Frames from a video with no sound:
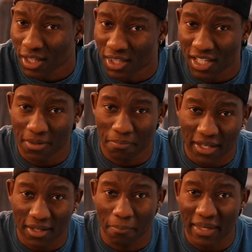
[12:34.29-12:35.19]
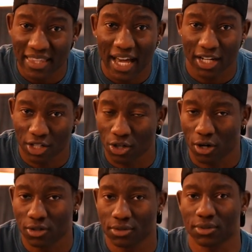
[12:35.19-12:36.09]
Be the
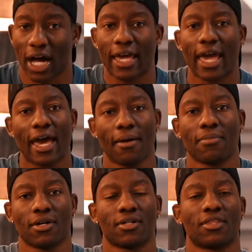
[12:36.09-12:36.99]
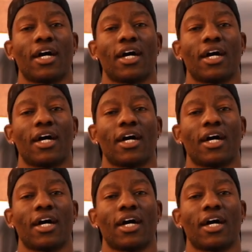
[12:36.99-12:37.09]
underdog. I am the